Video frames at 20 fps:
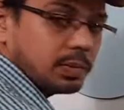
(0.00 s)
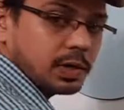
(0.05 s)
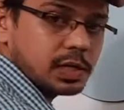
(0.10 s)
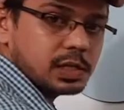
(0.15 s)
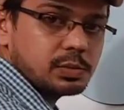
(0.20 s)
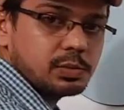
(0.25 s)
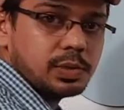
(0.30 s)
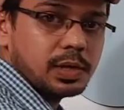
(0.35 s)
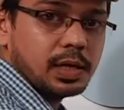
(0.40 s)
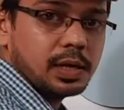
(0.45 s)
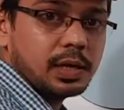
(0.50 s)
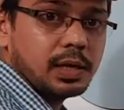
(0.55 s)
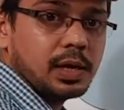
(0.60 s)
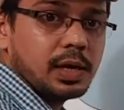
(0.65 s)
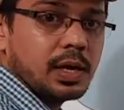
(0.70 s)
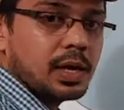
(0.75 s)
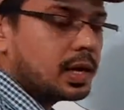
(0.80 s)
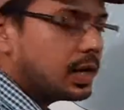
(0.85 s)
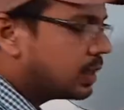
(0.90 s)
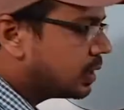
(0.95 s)
plus B?
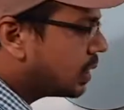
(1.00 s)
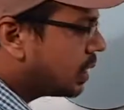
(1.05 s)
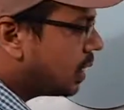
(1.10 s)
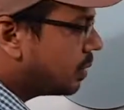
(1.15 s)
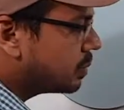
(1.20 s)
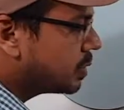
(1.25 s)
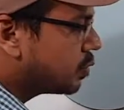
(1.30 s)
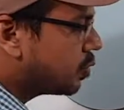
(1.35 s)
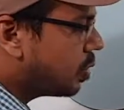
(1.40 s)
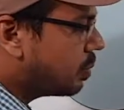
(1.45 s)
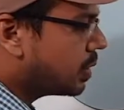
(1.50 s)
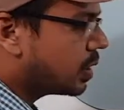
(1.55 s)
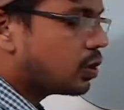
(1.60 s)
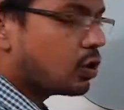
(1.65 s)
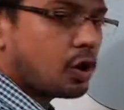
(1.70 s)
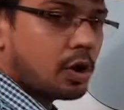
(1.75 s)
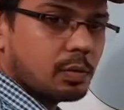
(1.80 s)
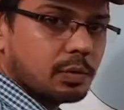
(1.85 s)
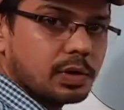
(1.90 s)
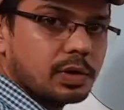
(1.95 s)
It comes from a
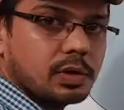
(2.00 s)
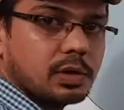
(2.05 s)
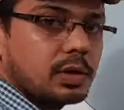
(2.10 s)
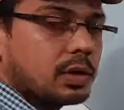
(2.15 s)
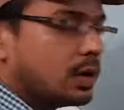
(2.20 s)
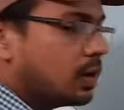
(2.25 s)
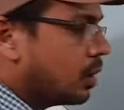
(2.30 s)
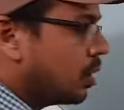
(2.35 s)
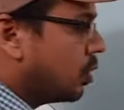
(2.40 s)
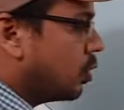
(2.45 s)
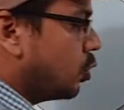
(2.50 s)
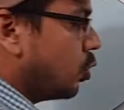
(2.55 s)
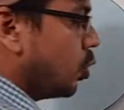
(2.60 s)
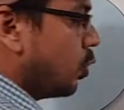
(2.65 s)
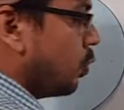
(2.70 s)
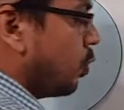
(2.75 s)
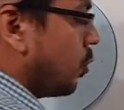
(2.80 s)
common root